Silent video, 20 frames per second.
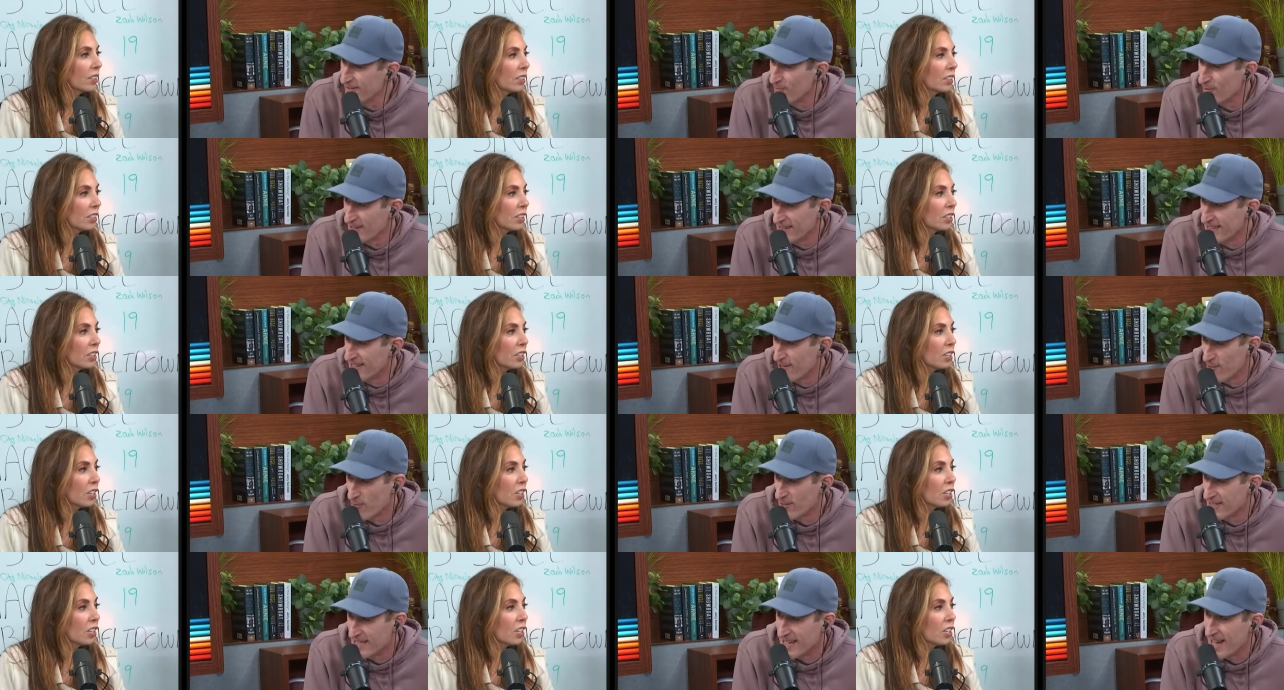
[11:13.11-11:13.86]

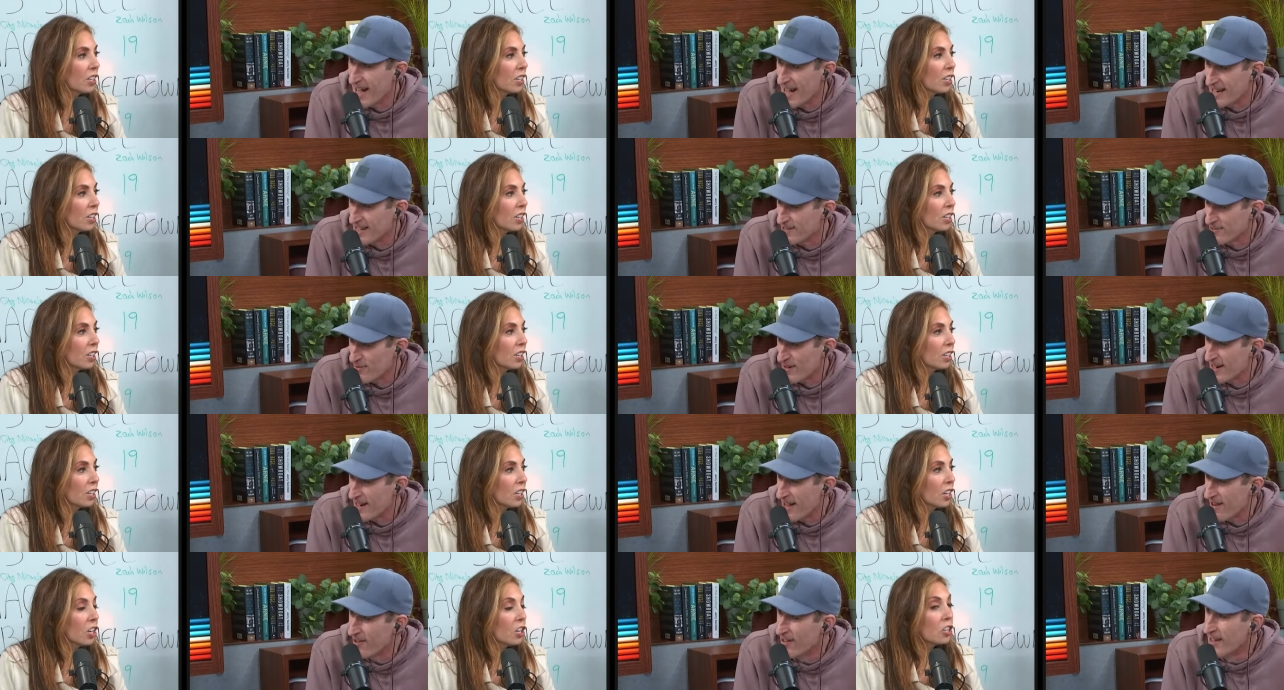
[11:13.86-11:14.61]
Speaker 1: near what Deion is
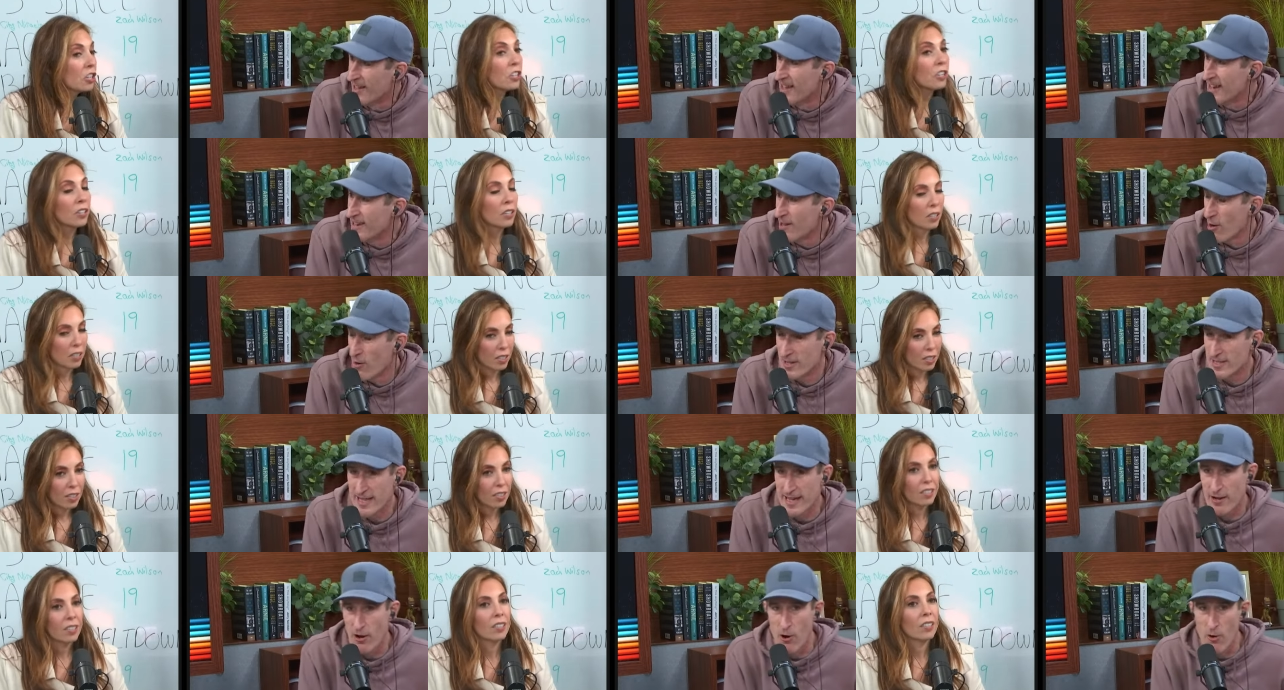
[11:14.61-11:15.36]
right now. No
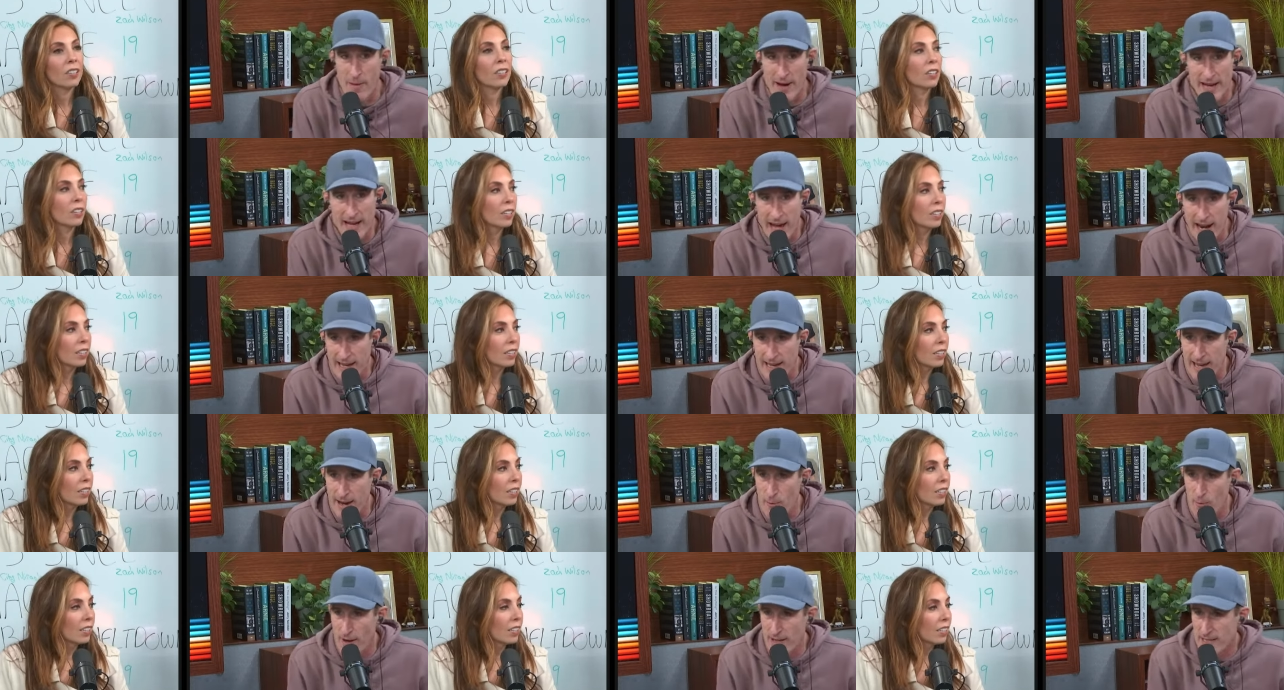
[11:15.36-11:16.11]
one's like, oh my god, I
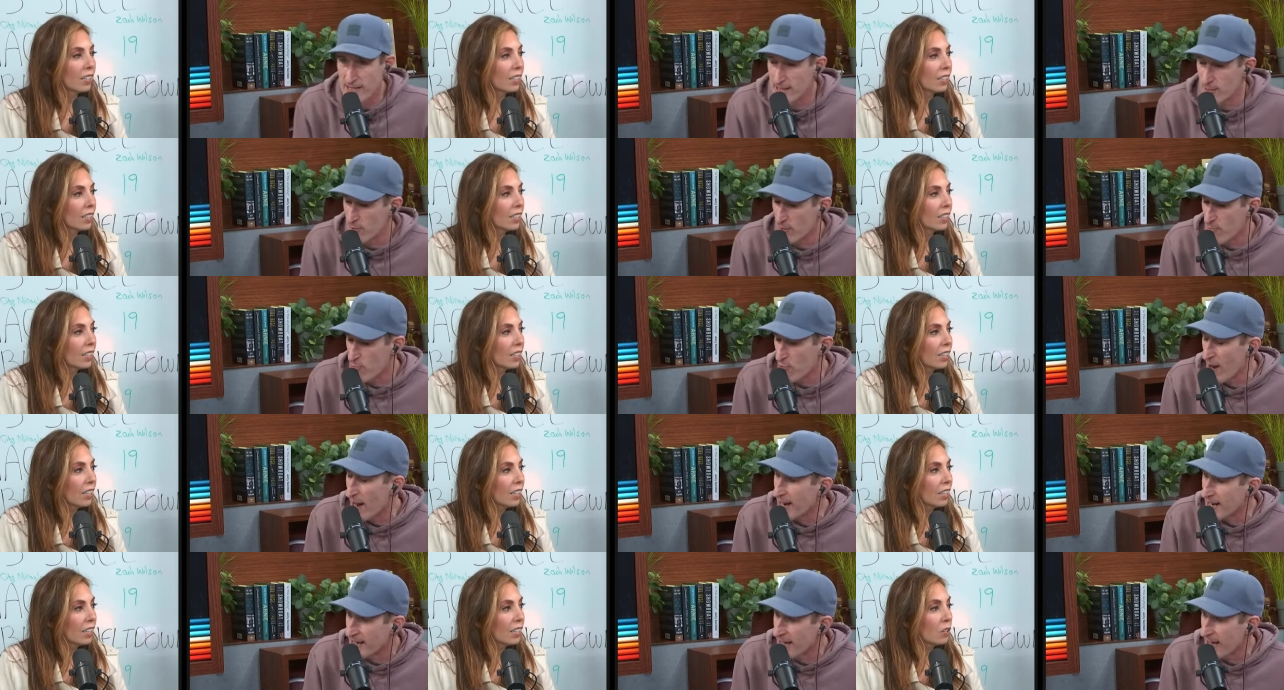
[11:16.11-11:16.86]
can't wait to see what
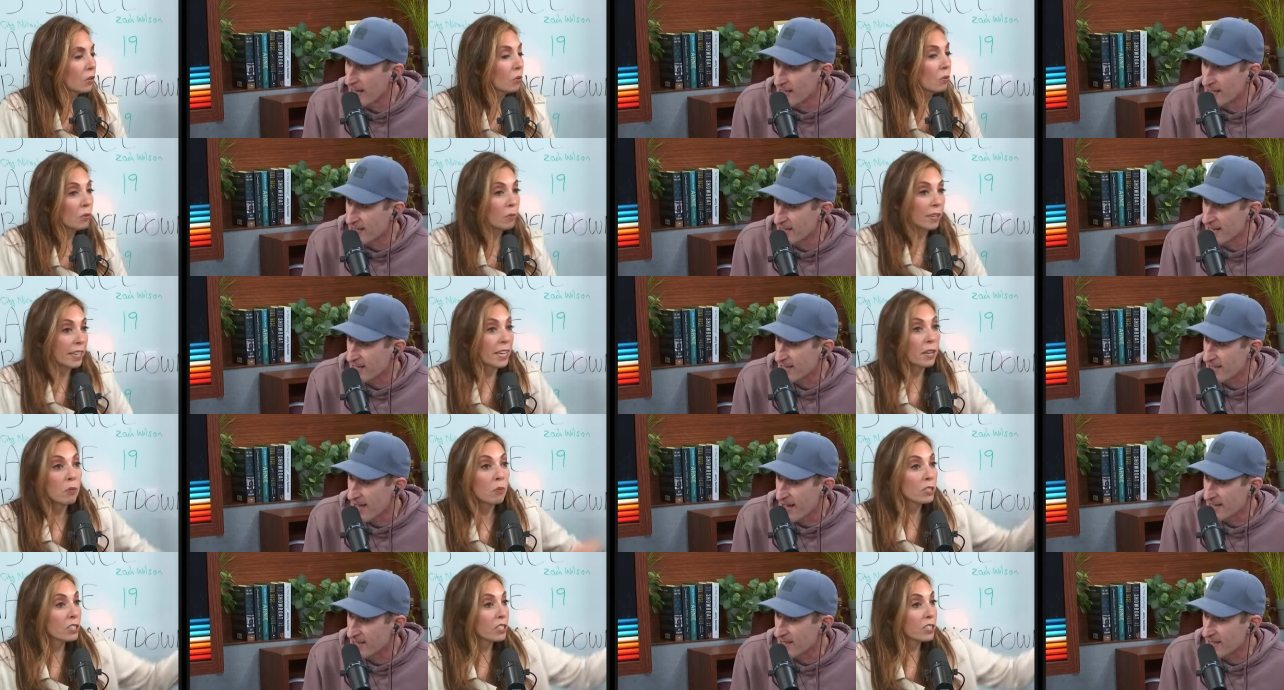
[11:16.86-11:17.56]
Brian Kelly says. He next.